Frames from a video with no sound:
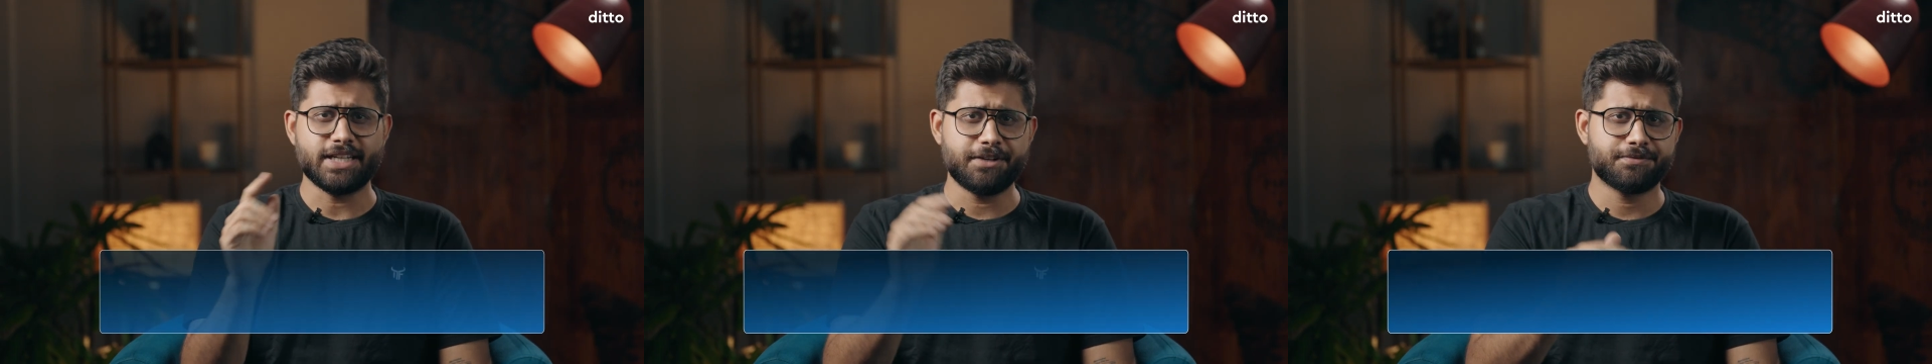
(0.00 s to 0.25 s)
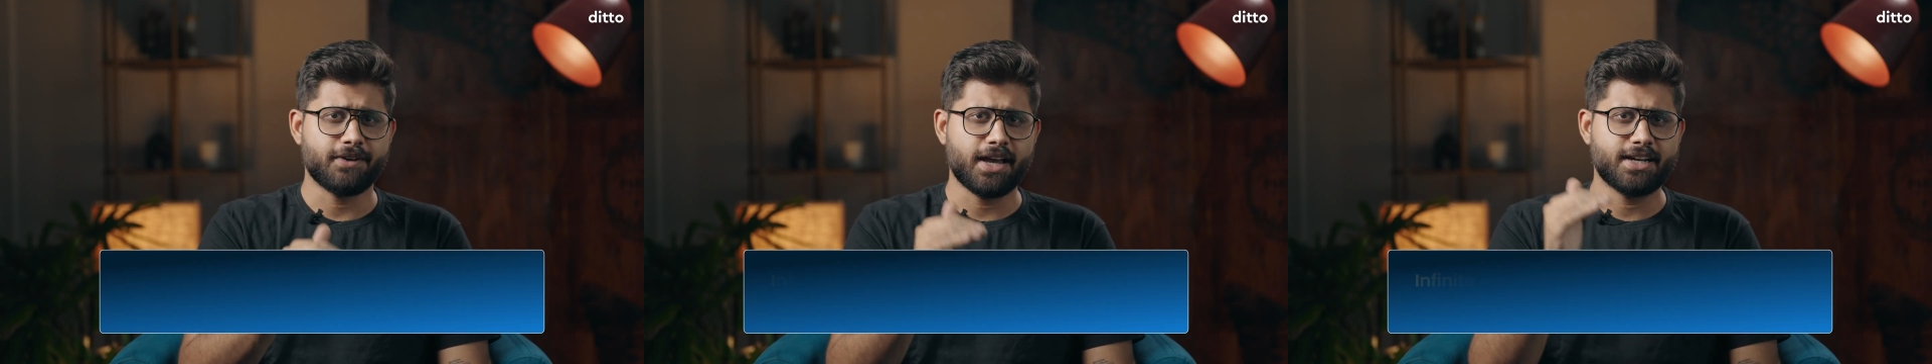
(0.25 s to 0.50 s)

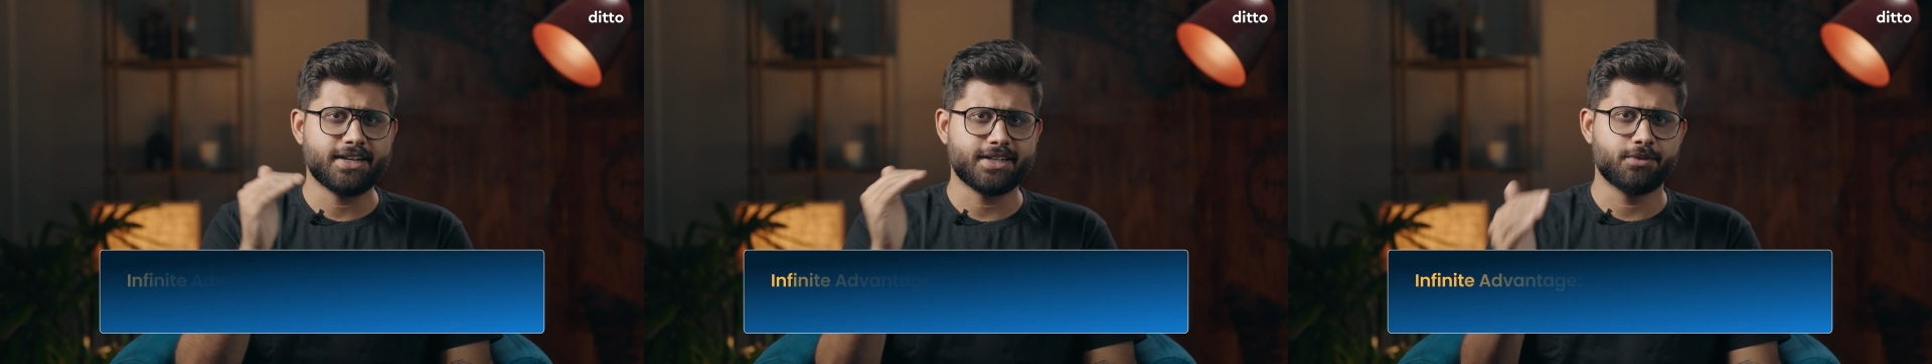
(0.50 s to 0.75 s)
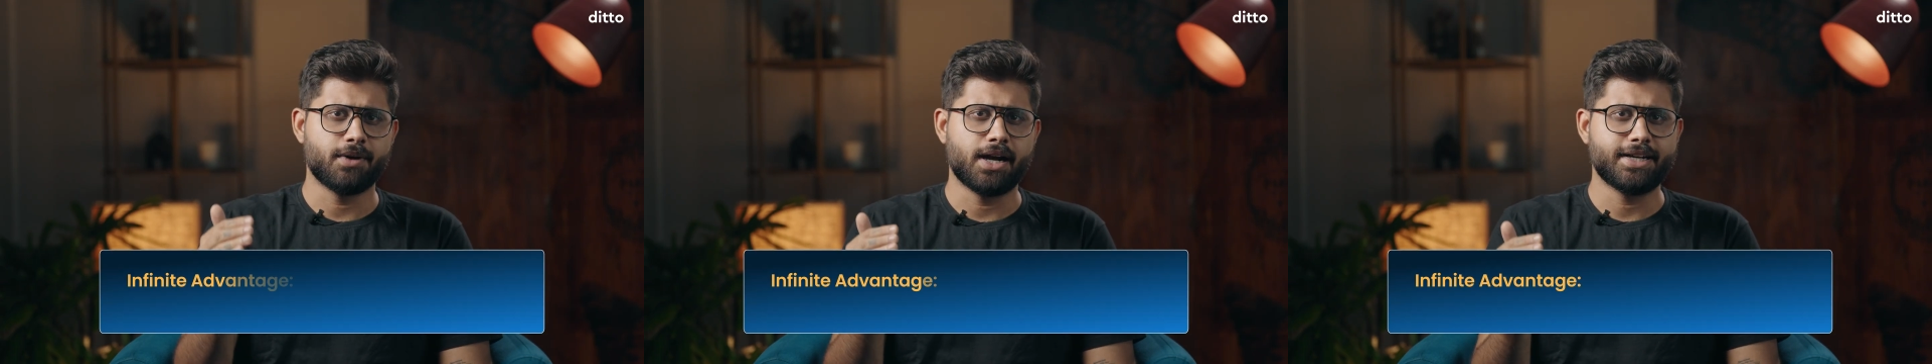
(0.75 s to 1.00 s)
Infinite
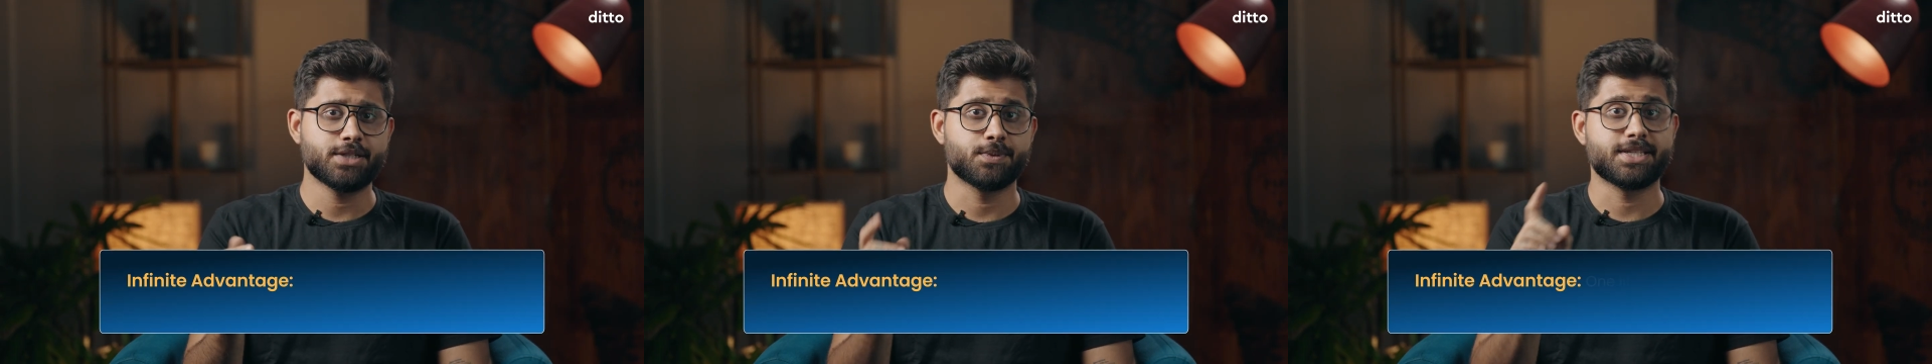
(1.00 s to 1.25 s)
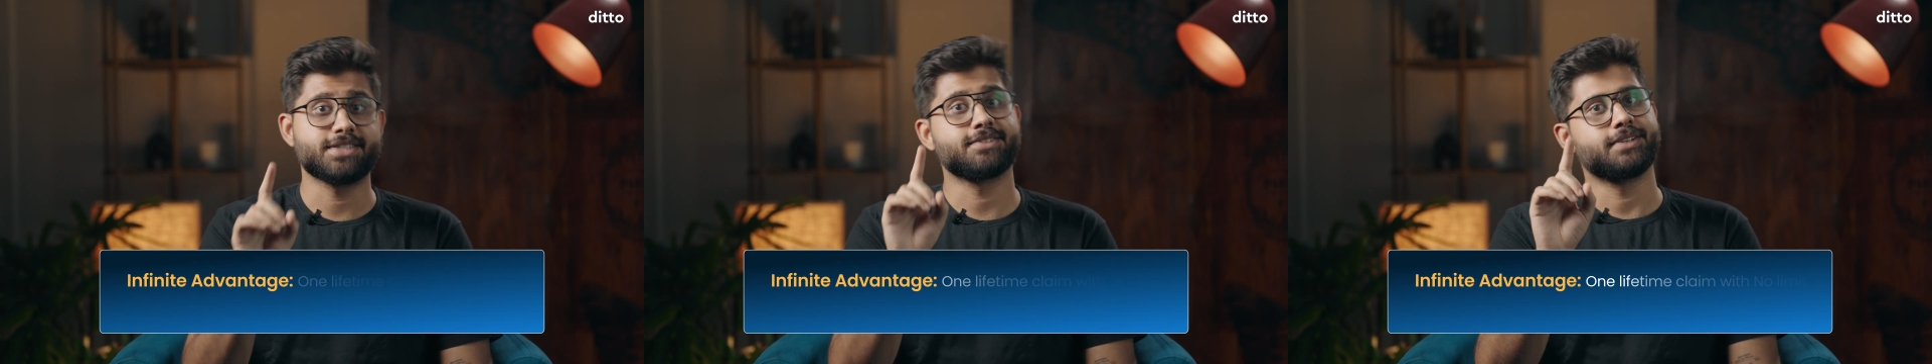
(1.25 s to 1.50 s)
Advantage,
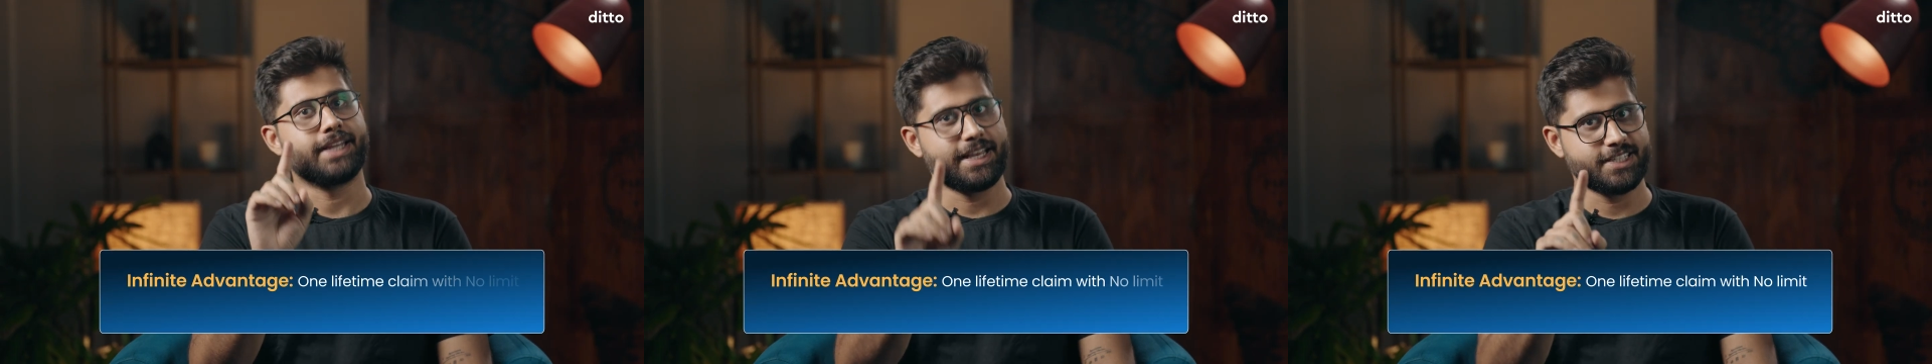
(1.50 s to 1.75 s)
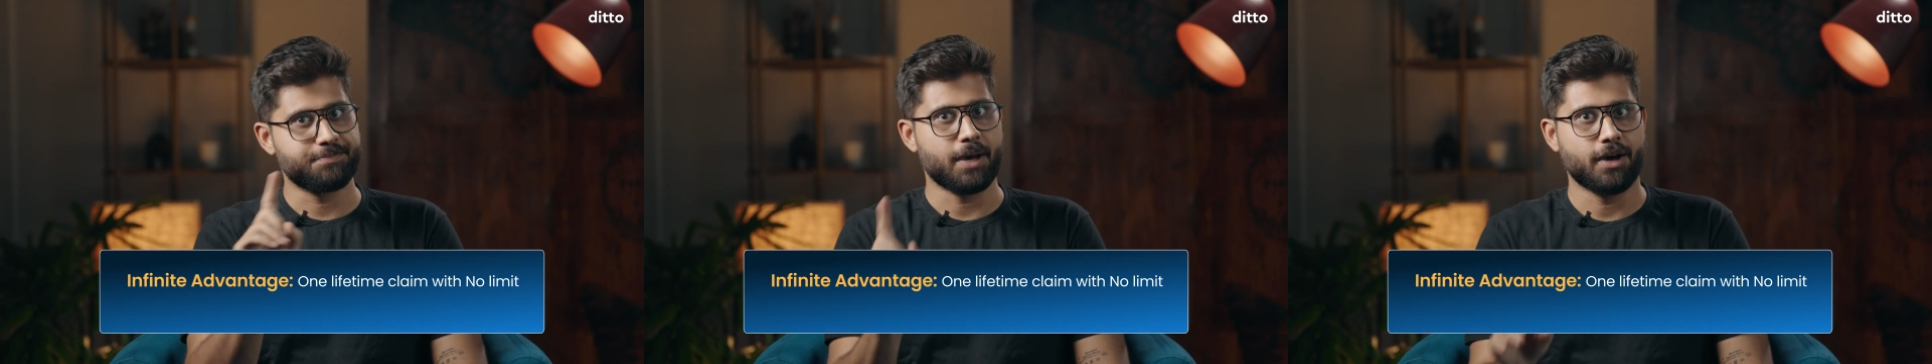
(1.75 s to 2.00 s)
which is
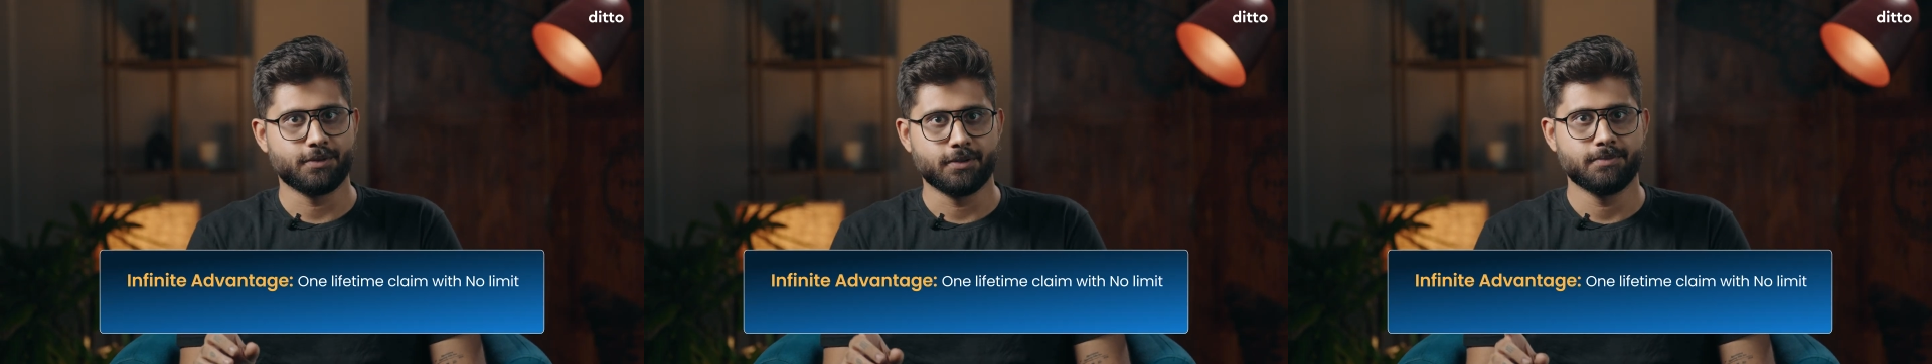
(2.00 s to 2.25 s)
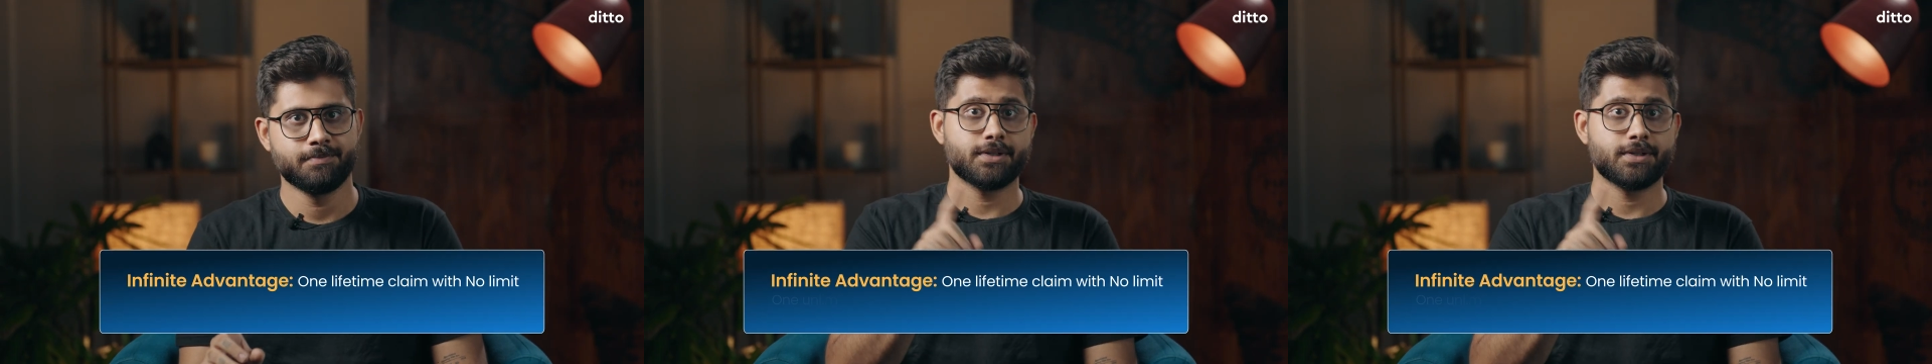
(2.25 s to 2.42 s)
crazy powerful.